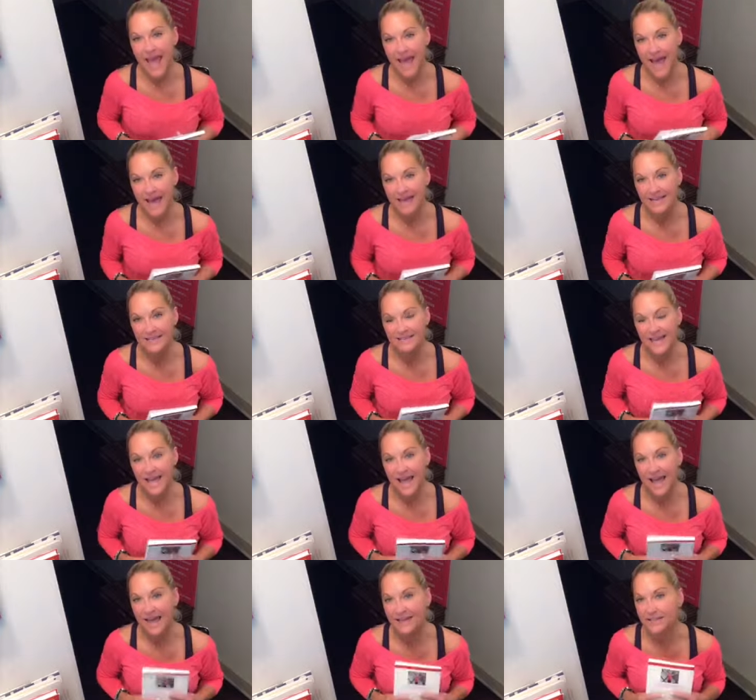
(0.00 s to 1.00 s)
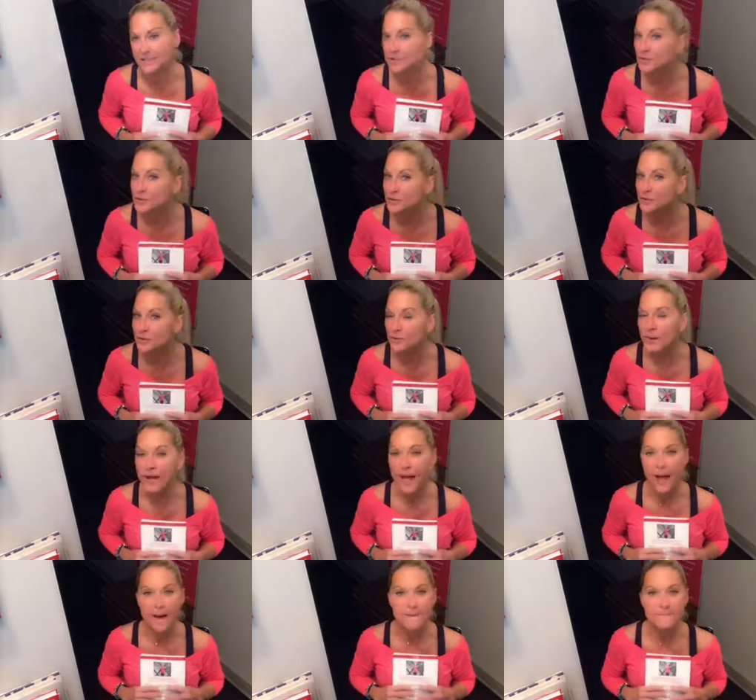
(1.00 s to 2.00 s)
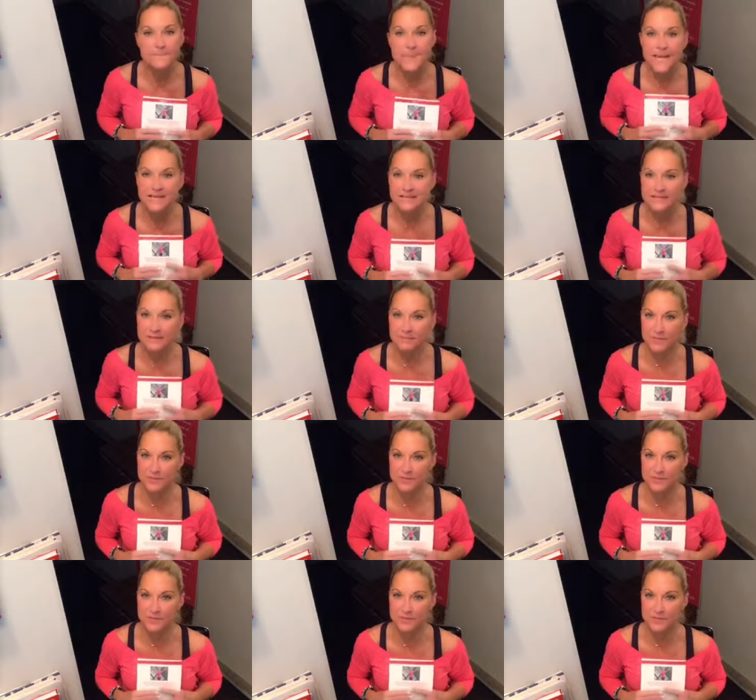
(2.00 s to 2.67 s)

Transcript: as I had 2 amazing